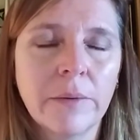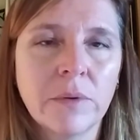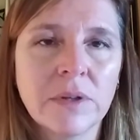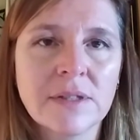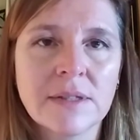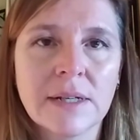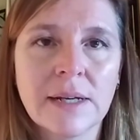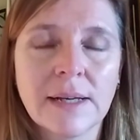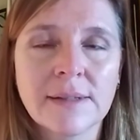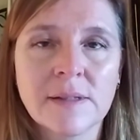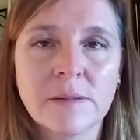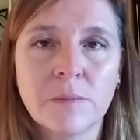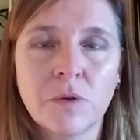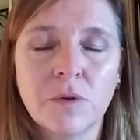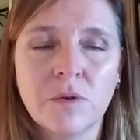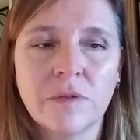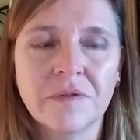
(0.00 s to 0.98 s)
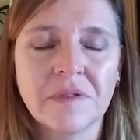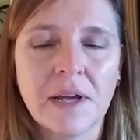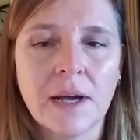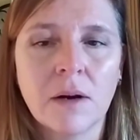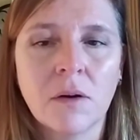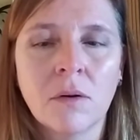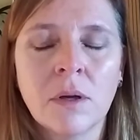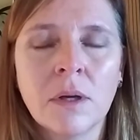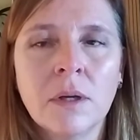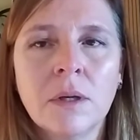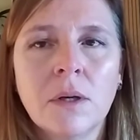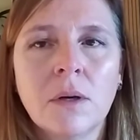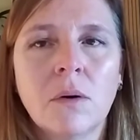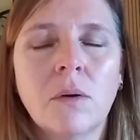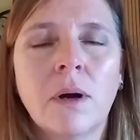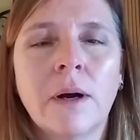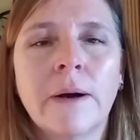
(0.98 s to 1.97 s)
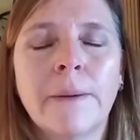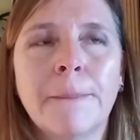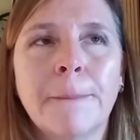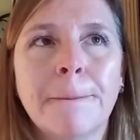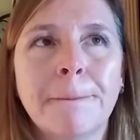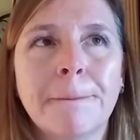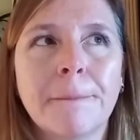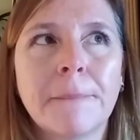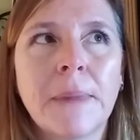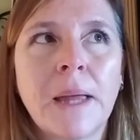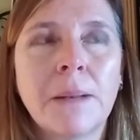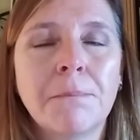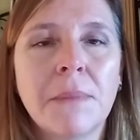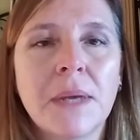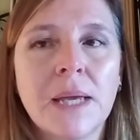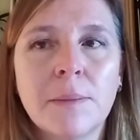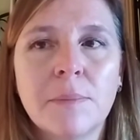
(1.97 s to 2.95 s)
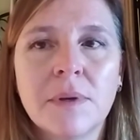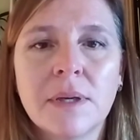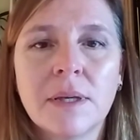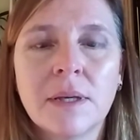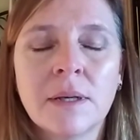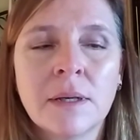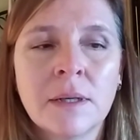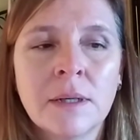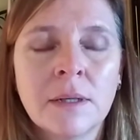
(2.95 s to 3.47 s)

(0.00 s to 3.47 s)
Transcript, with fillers: What's the next move now? Um, and maybe